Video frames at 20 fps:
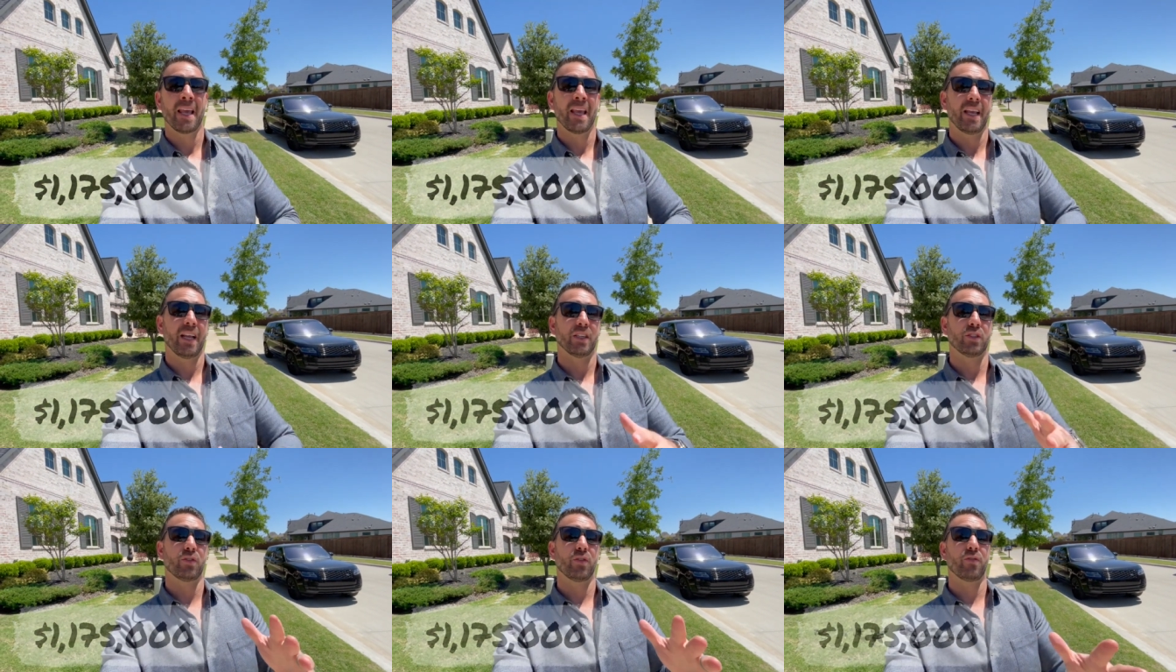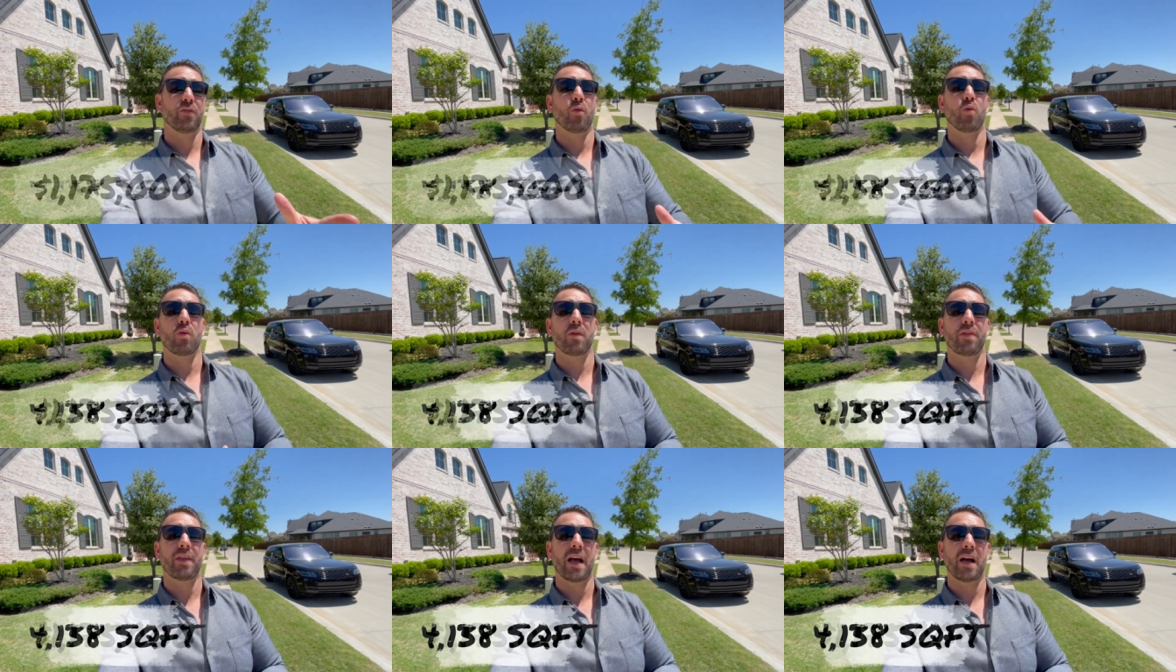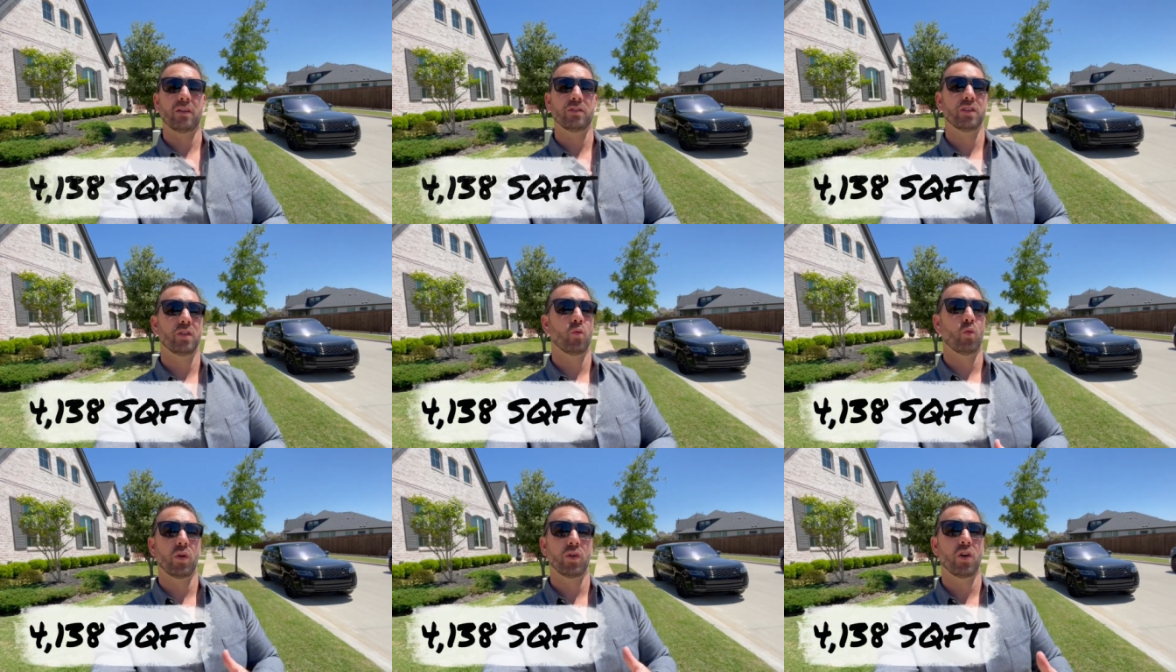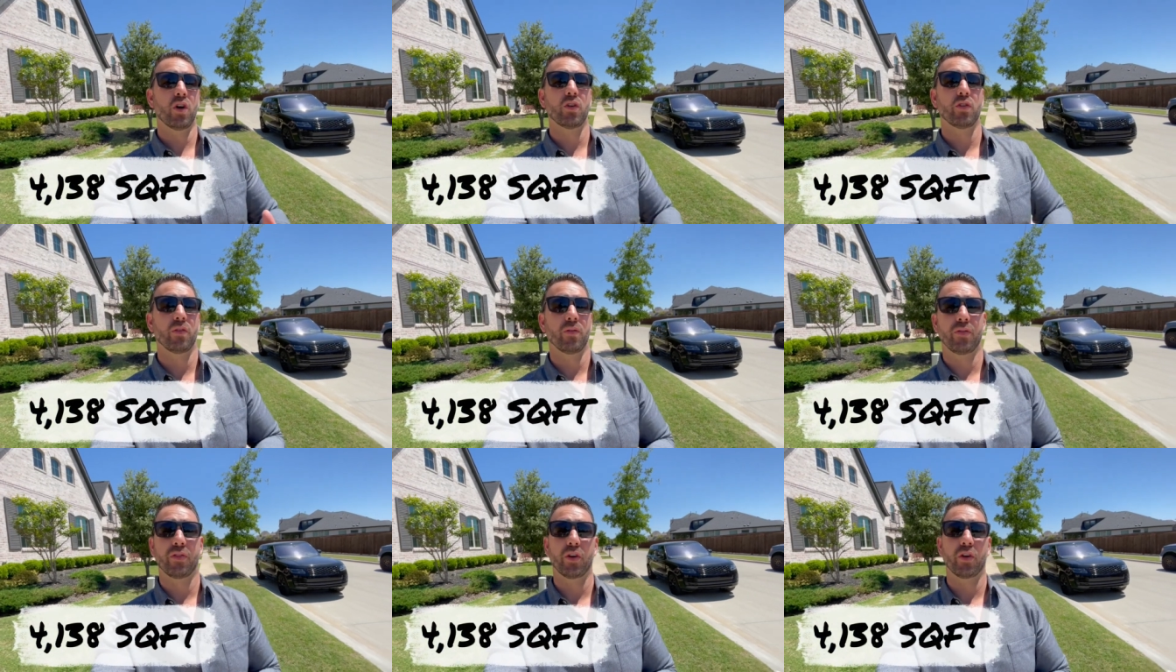It's
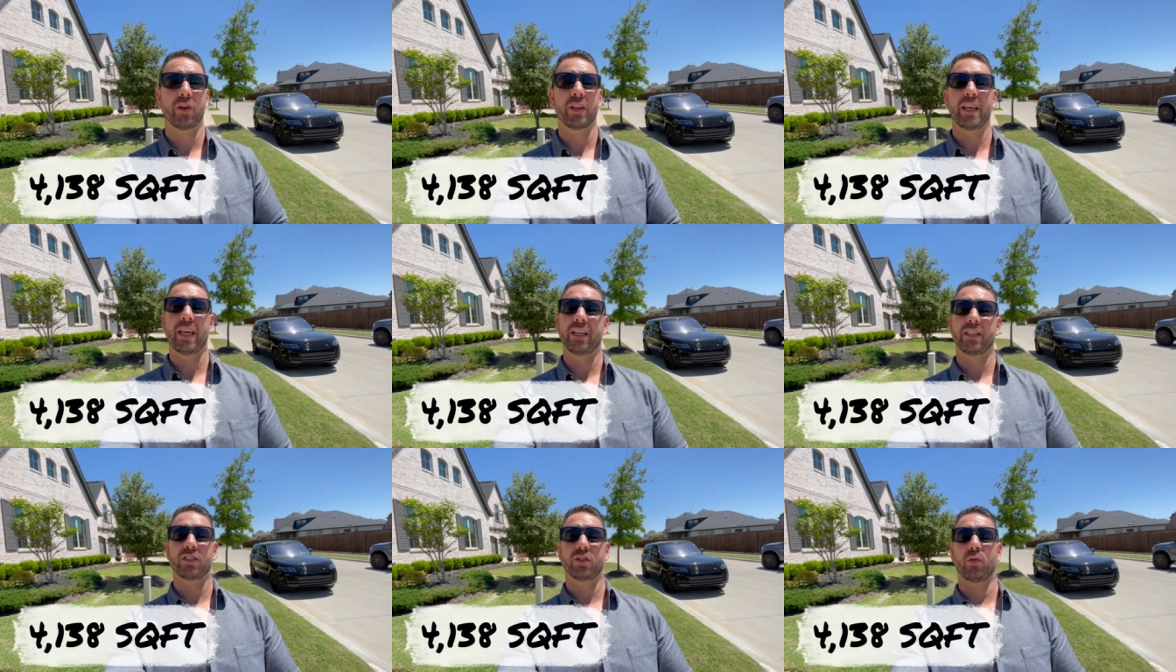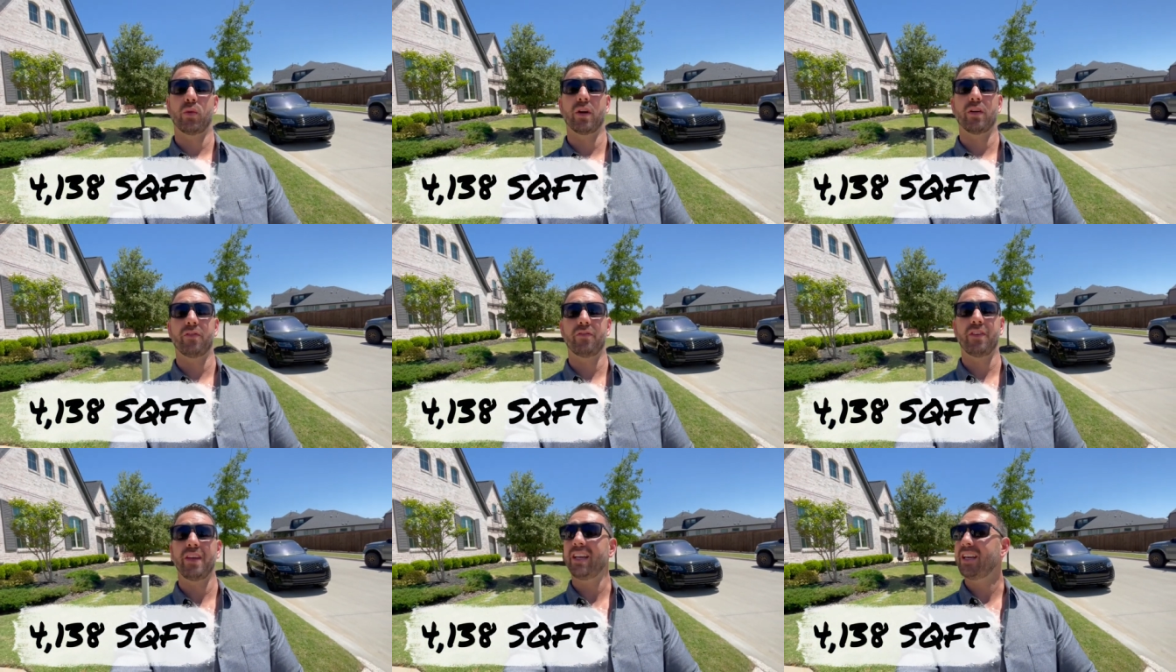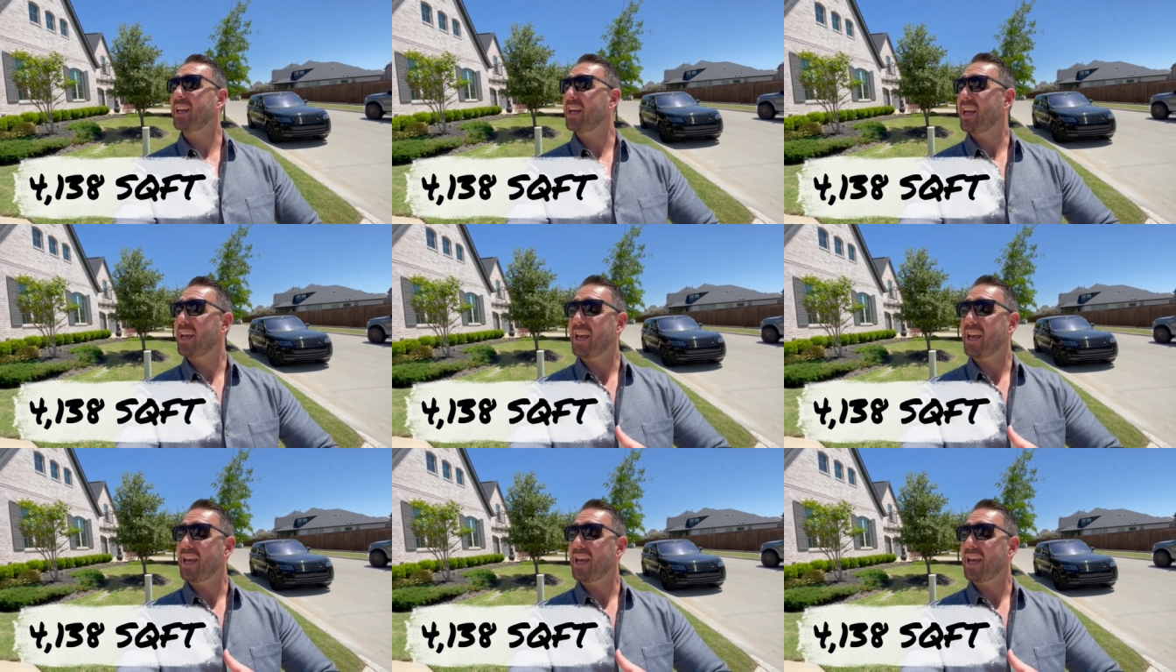4,138 square feet.